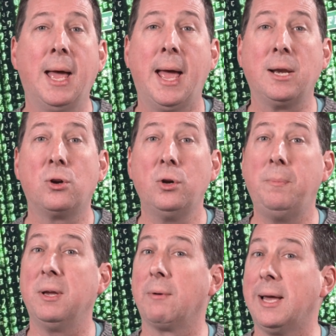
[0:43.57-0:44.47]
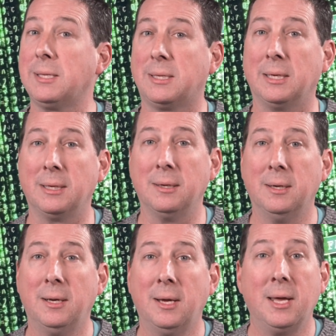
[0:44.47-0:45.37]
and could be arrested.
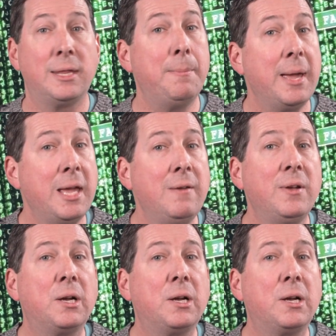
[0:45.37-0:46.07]
They may even